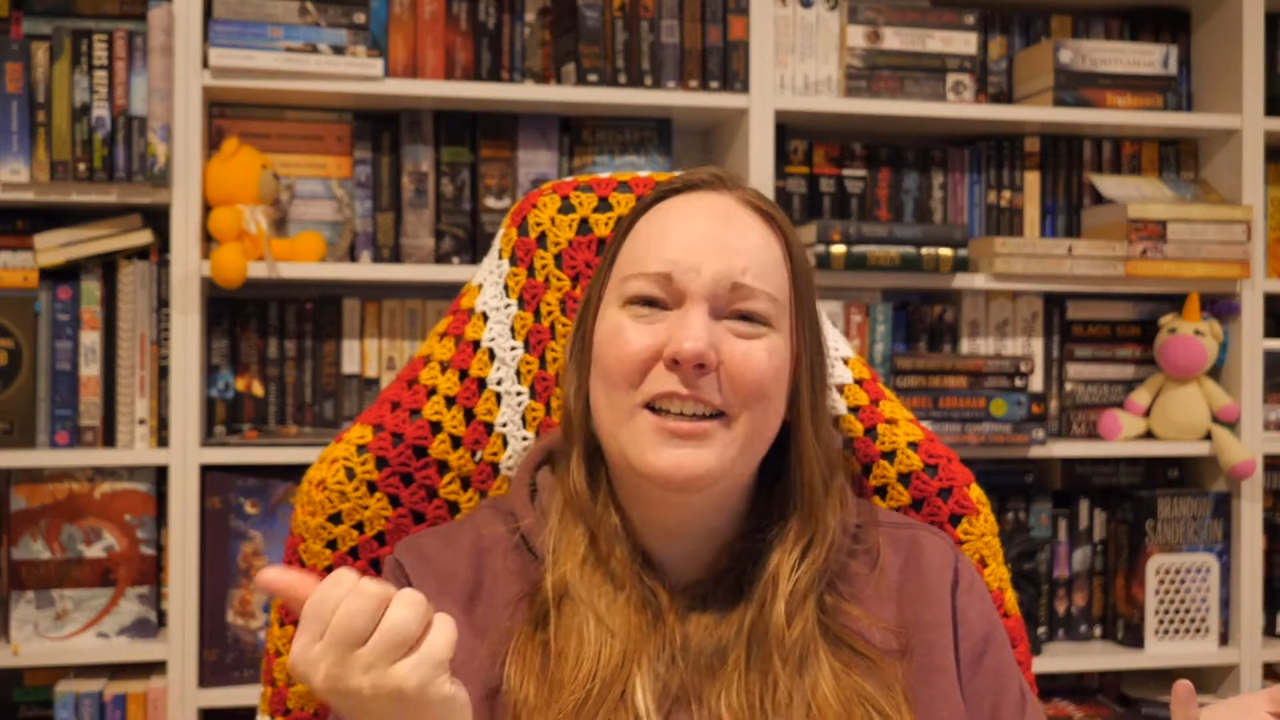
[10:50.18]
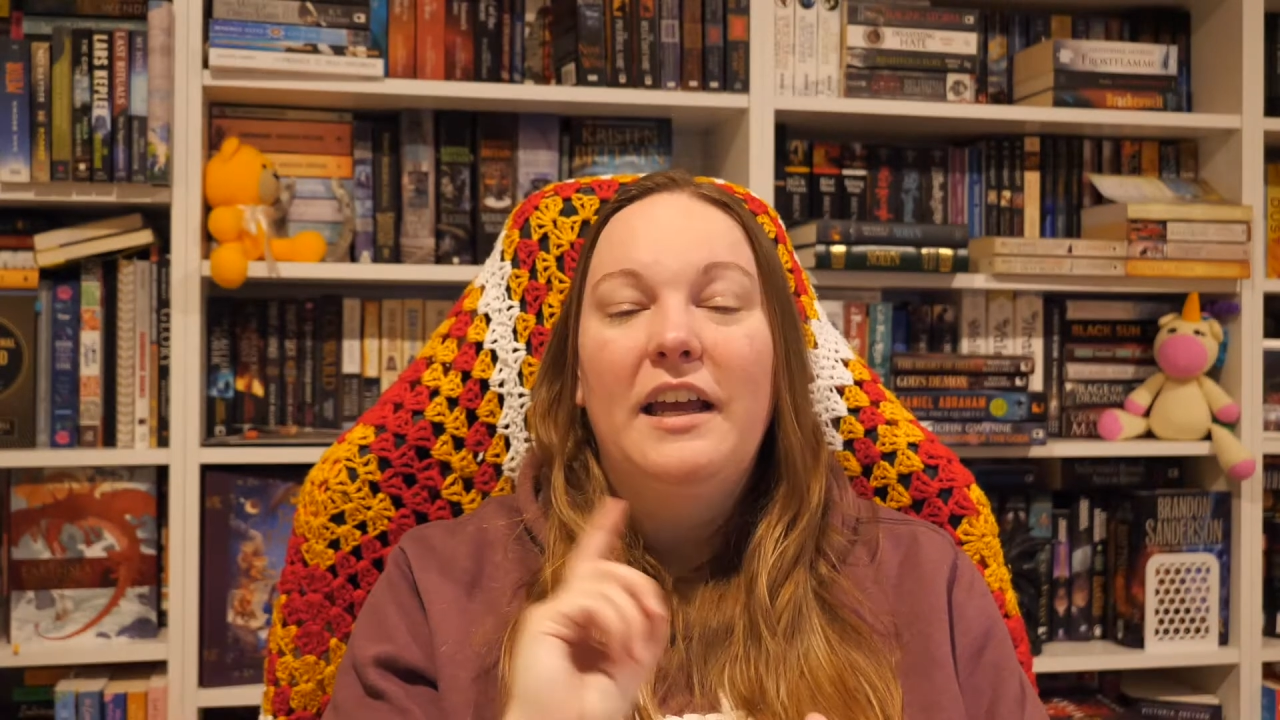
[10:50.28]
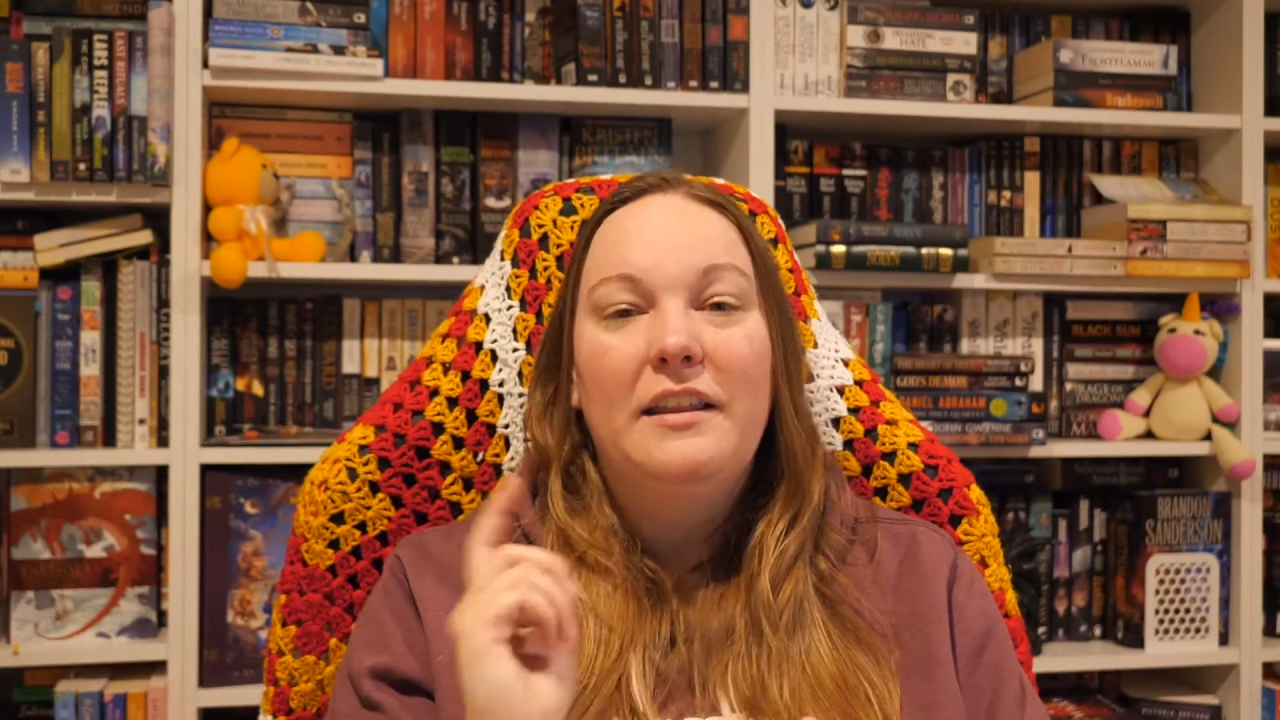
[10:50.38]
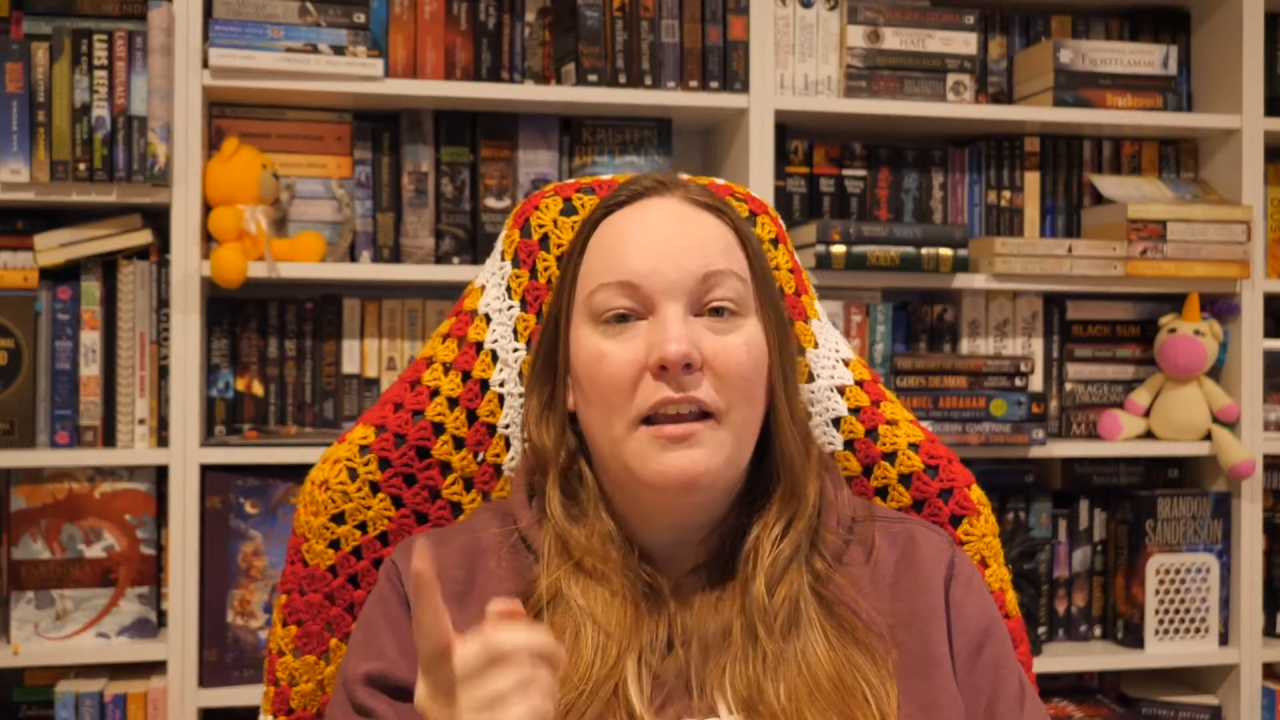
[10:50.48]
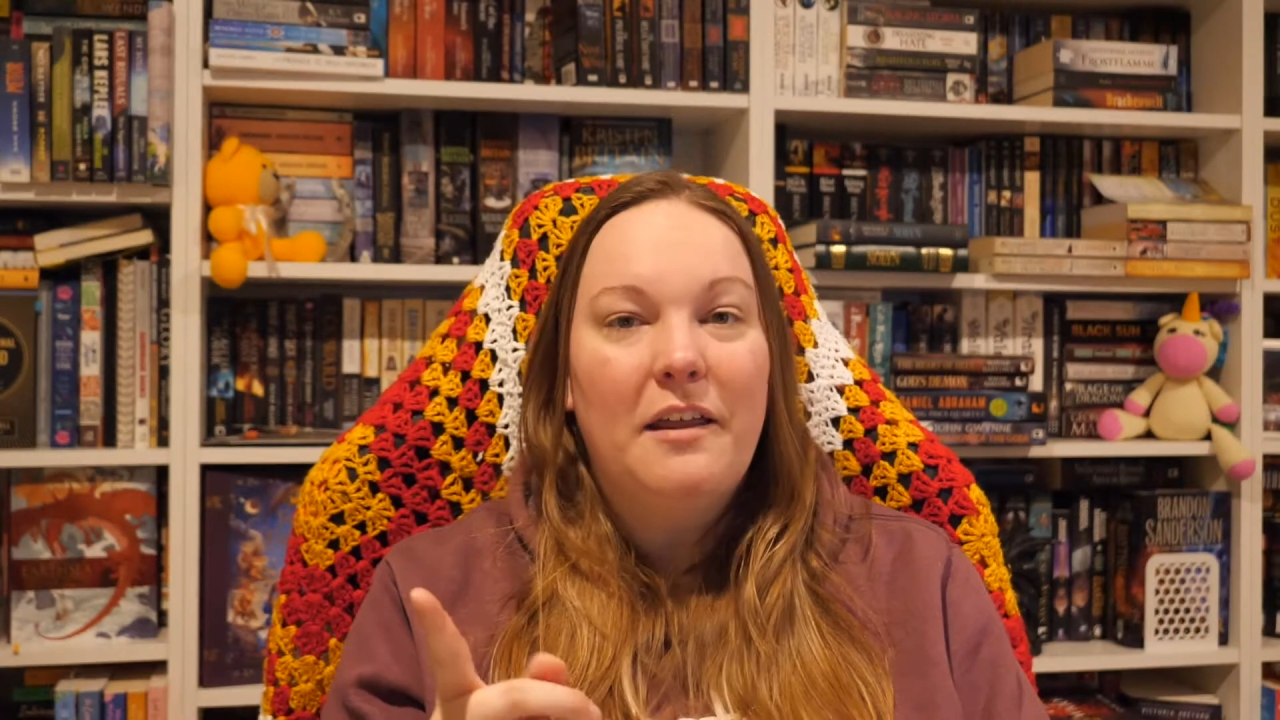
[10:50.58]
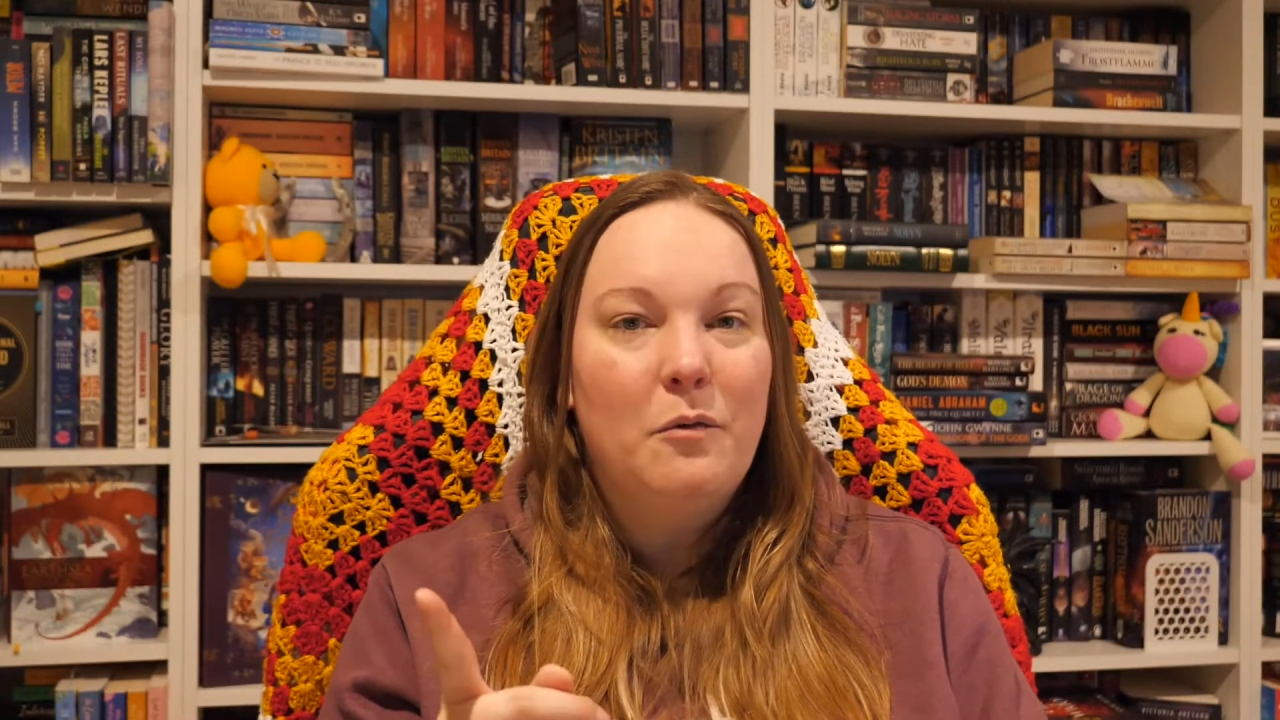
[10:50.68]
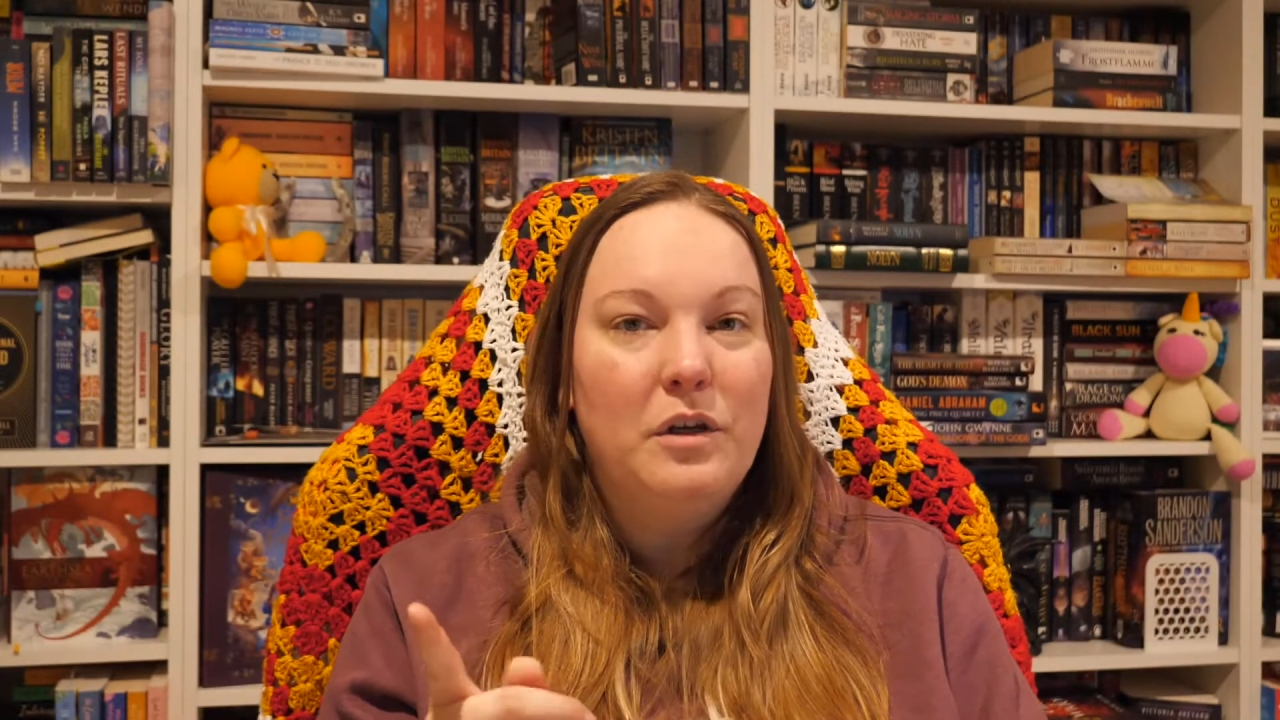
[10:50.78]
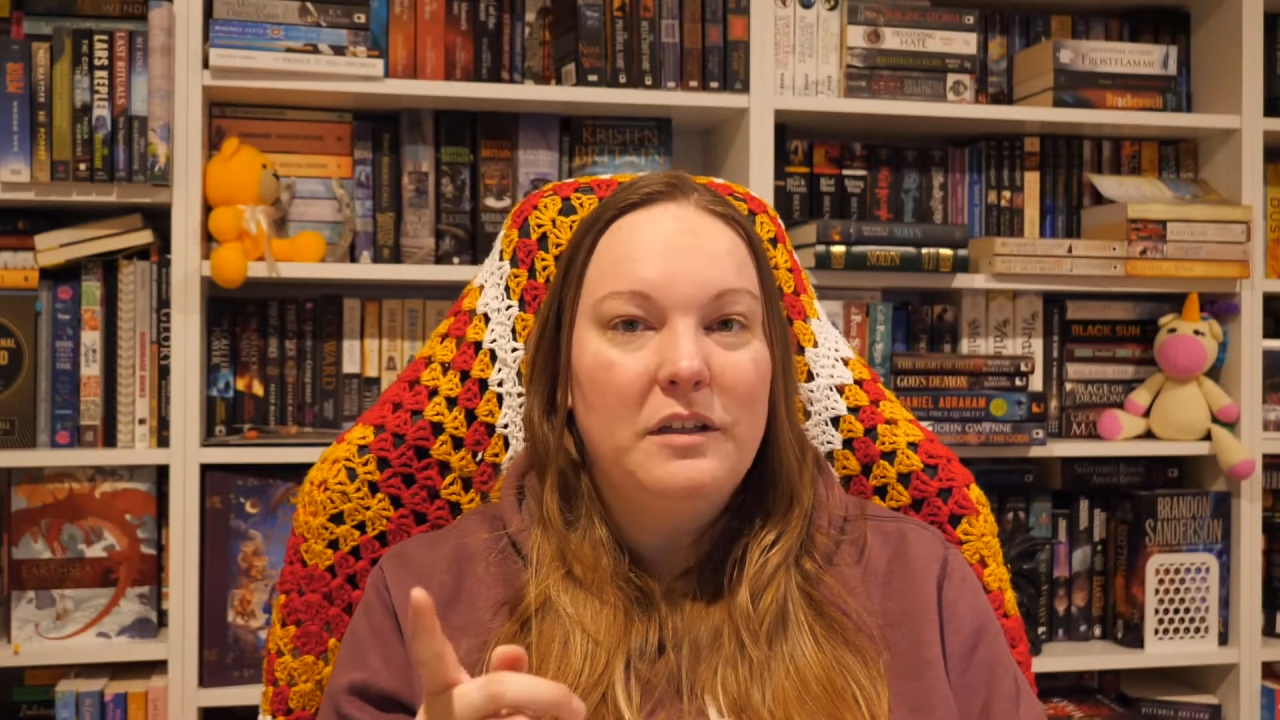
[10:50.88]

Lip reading: And the other one